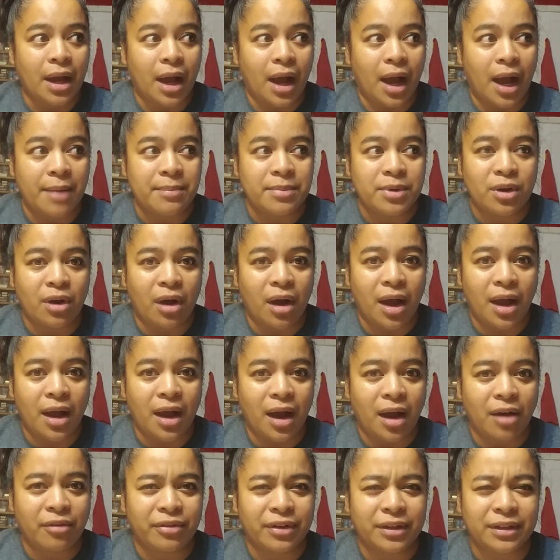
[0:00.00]
I'm not
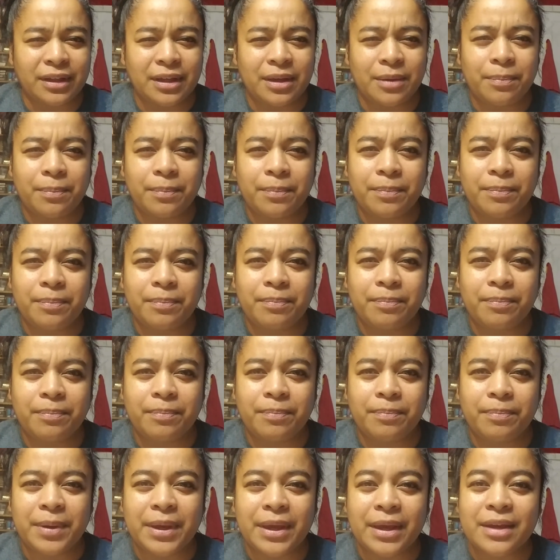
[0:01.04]
a really
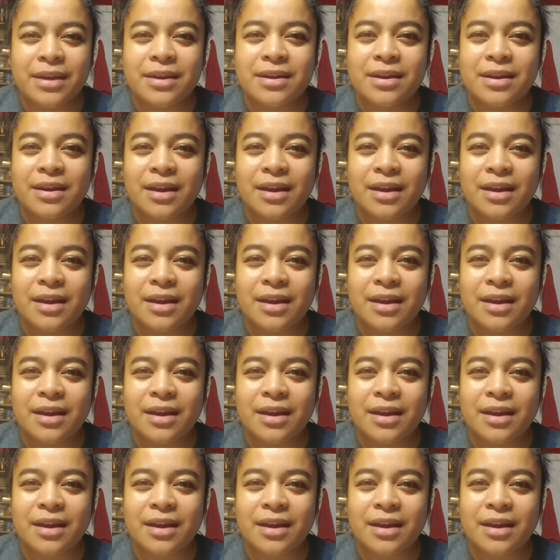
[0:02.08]
pink